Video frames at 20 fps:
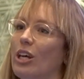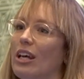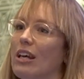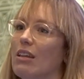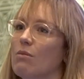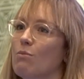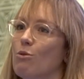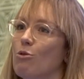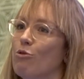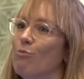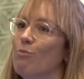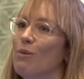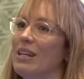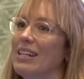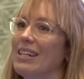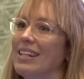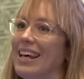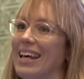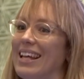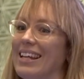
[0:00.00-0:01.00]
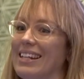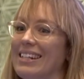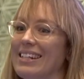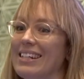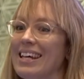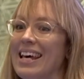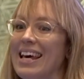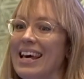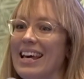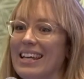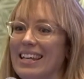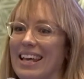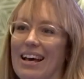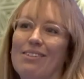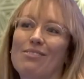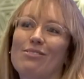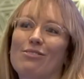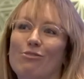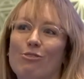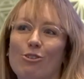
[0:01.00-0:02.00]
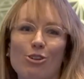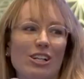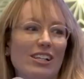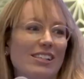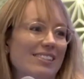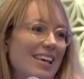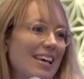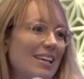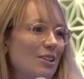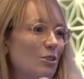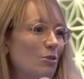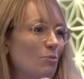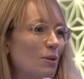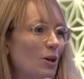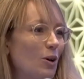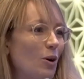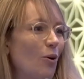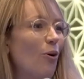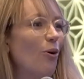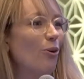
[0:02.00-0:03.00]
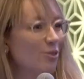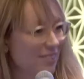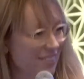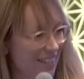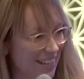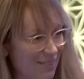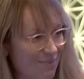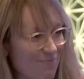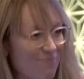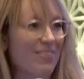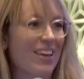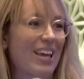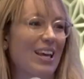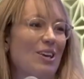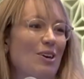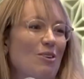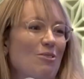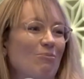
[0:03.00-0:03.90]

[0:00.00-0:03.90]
in the movement, and yeah, very excited to be co-hosting. Thank you.